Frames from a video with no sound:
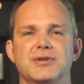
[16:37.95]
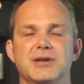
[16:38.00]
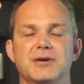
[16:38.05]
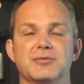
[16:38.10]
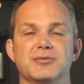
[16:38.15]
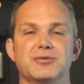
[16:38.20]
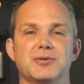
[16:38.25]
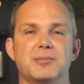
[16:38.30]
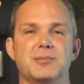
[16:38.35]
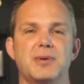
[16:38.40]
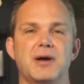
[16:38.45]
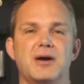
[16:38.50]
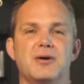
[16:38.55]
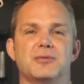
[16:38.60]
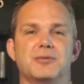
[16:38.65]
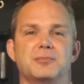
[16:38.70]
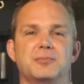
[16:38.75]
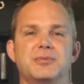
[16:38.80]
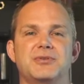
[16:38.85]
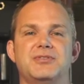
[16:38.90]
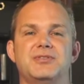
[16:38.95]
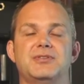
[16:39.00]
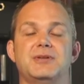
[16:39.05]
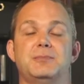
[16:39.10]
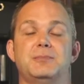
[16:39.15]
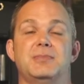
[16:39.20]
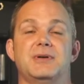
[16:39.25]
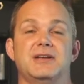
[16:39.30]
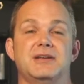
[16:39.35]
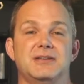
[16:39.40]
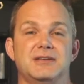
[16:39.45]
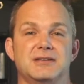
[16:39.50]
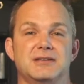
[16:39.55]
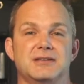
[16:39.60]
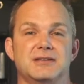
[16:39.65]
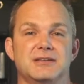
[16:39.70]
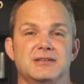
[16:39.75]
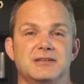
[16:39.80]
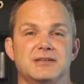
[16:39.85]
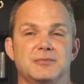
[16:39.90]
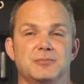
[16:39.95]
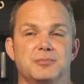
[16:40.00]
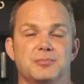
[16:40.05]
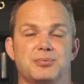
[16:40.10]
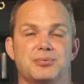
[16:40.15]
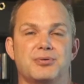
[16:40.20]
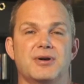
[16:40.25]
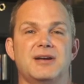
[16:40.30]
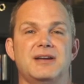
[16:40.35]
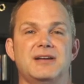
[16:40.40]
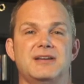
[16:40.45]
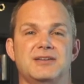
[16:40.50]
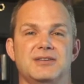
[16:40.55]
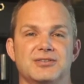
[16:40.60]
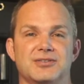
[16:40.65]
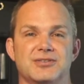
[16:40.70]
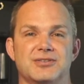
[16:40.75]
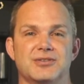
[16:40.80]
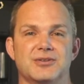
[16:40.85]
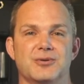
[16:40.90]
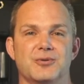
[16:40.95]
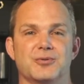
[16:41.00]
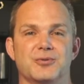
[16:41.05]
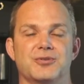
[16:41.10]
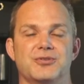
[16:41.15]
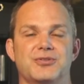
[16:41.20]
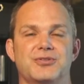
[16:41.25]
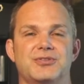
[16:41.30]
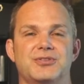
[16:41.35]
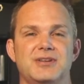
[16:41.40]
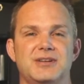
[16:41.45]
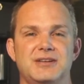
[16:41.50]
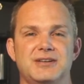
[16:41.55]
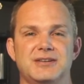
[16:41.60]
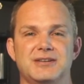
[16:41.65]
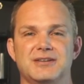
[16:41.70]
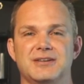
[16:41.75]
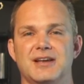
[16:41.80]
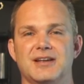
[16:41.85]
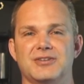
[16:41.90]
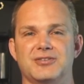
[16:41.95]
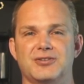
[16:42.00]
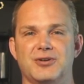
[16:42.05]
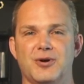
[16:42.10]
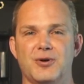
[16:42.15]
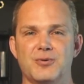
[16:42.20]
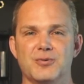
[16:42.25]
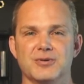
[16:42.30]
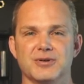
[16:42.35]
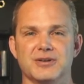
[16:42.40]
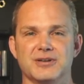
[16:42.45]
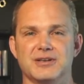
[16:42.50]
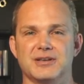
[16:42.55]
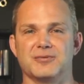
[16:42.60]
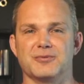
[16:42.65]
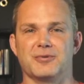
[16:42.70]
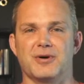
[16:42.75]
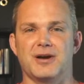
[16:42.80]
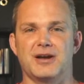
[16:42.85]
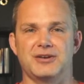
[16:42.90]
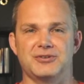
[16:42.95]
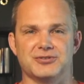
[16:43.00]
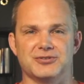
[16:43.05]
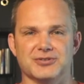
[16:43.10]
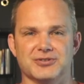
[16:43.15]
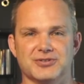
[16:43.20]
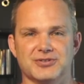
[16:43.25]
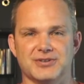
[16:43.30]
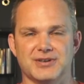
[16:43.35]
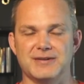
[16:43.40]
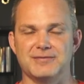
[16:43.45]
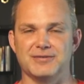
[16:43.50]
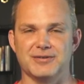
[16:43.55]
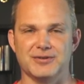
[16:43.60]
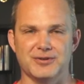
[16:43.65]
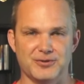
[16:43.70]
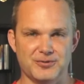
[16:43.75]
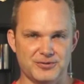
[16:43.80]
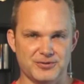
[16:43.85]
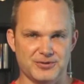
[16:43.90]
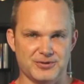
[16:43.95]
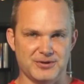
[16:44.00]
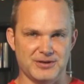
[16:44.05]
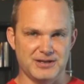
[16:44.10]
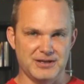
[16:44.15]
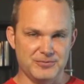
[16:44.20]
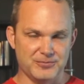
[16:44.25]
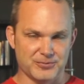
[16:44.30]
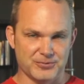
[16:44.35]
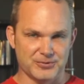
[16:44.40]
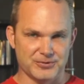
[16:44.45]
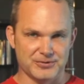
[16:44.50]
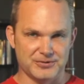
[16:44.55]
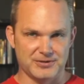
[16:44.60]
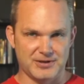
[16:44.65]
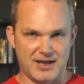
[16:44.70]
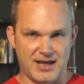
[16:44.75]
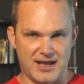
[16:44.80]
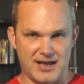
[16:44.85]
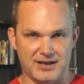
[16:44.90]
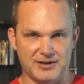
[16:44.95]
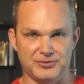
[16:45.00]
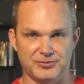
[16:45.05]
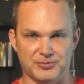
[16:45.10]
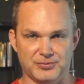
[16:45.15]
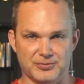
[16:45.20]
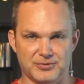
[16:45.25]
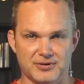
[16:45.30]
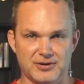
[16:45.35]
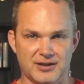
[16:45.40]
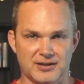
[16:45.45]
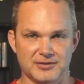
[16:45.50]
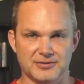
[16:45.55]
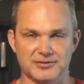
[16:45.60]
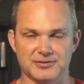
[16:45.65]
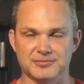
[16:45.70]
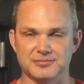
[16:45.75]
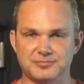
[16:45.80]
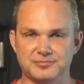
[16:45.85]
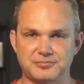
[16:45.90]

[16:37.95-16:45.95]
It was about being praised or seen as holy and righteous, even though their inward acts were not.